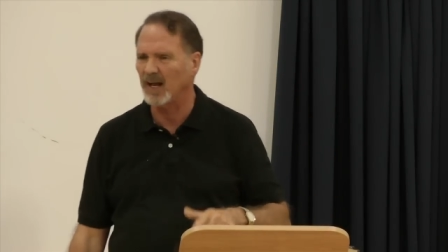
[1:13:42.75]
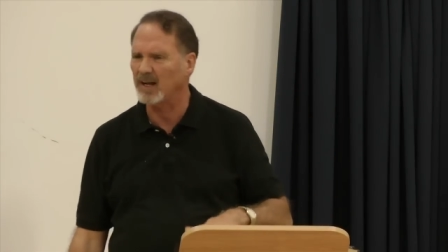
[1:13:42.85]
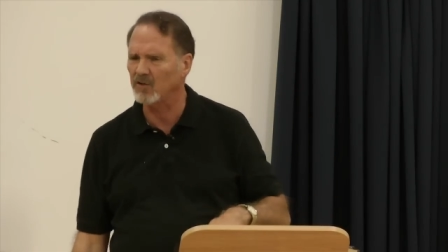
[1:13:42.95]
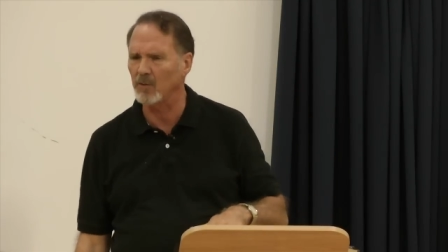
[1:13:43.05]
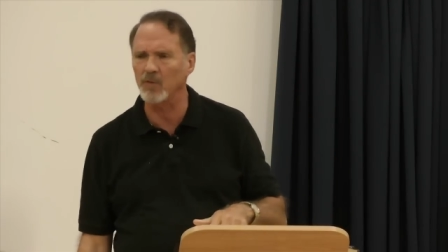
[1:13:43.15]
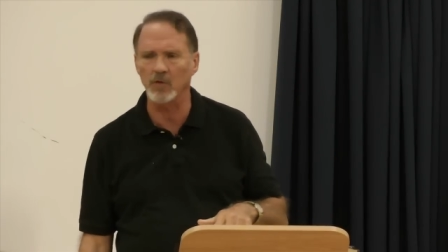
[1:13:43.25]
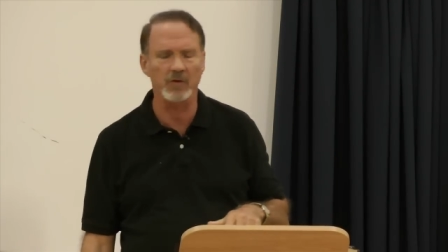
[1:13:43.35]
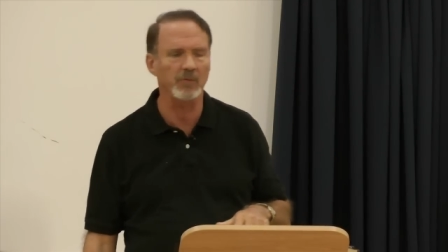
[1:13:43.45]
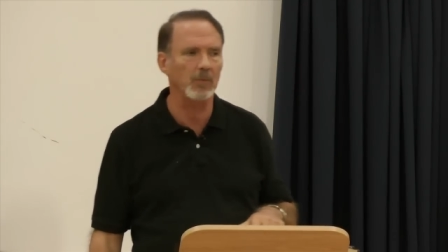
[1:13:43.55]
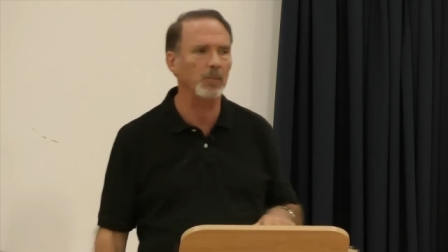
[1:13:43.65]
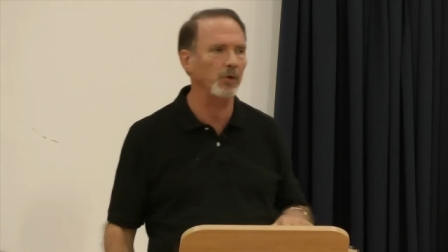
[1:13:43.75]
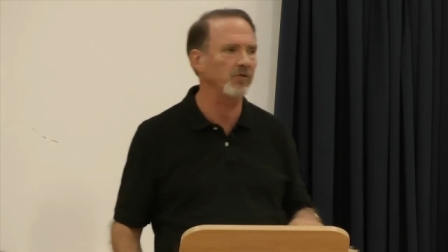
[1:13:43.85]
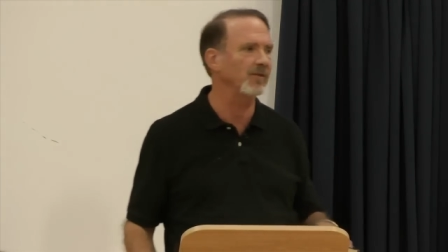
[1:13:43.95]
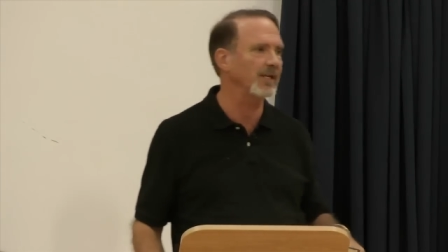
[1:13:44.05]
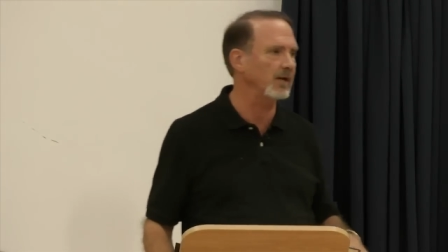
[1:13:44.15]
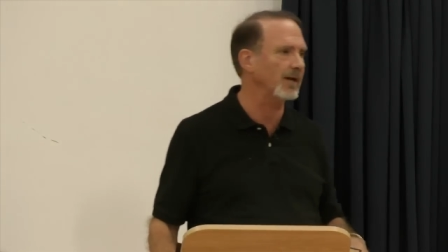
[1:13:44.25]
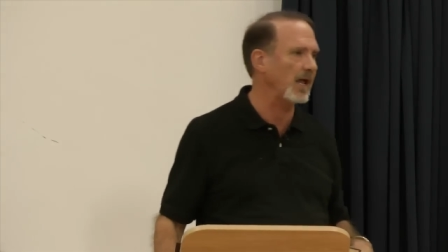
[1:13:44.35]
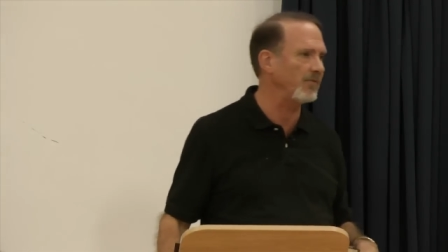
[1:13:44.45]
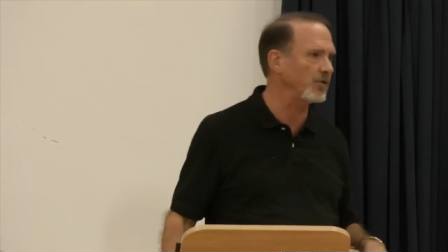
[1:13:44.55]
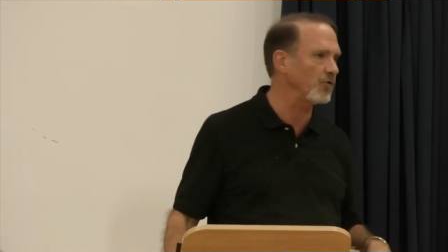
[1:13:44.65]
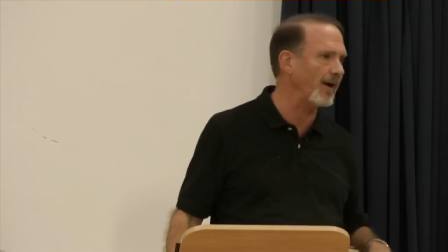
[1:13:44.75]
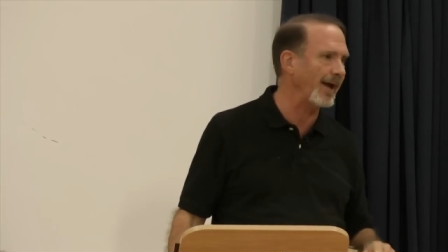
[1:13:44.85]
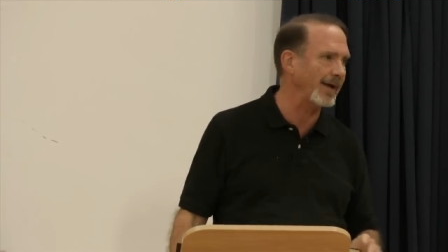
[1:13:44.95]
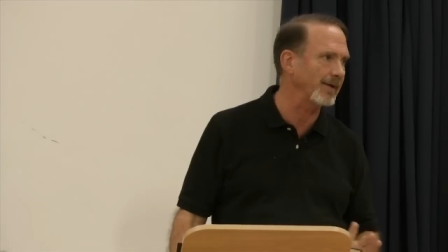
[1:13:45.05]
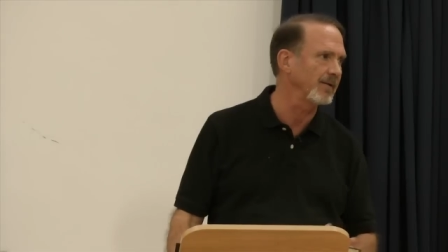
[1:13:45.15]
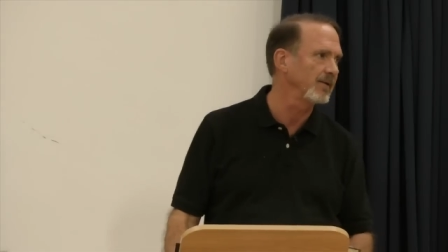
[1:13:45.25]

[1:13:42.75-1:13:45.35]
I guess at first it was a push and then a kind of a drag.